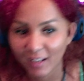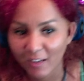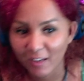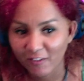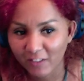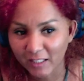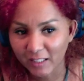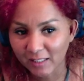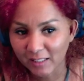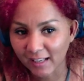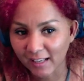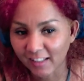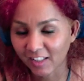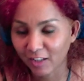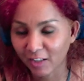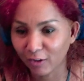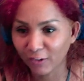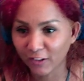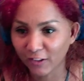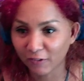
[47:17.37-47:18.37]
Versace
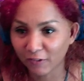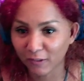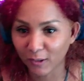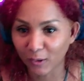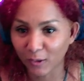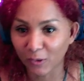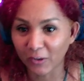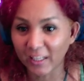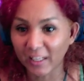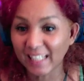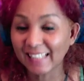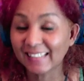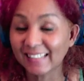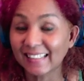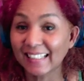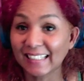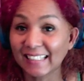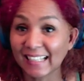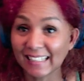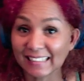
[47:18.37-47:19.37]
on the Floor. It's the
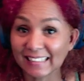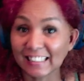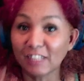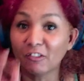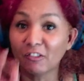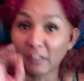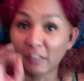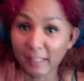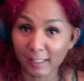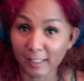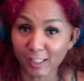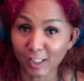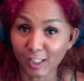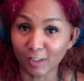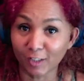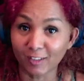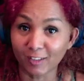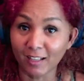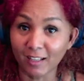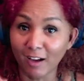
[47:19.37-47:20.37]
Latin
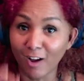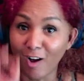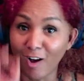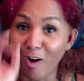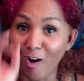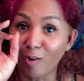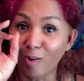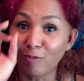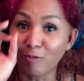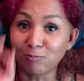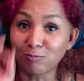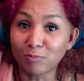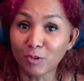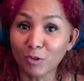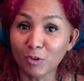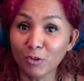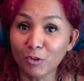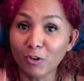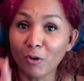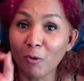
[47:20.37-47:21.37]
version of
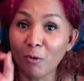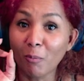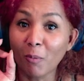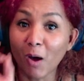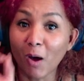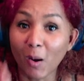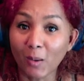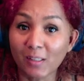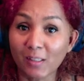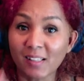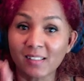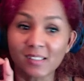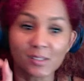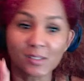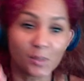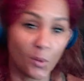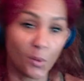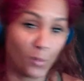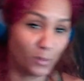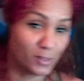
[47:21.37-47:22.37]
Bruno Mars
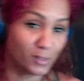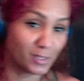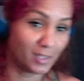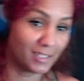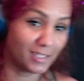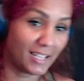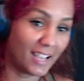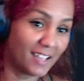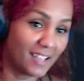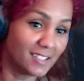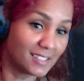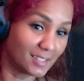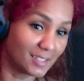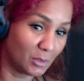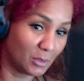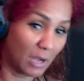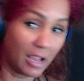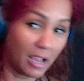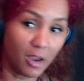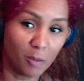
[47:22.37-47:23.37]
songs, okay? So
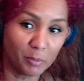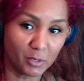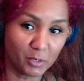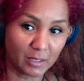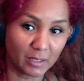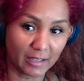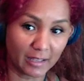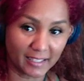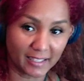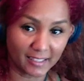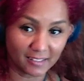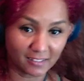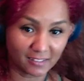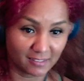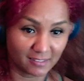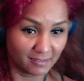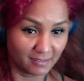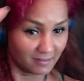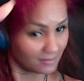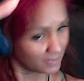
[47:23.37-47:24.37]
I hope you like it.
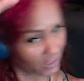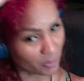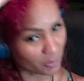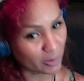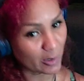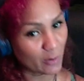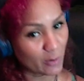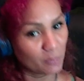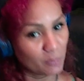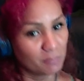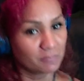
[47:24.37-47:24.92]
Here we go.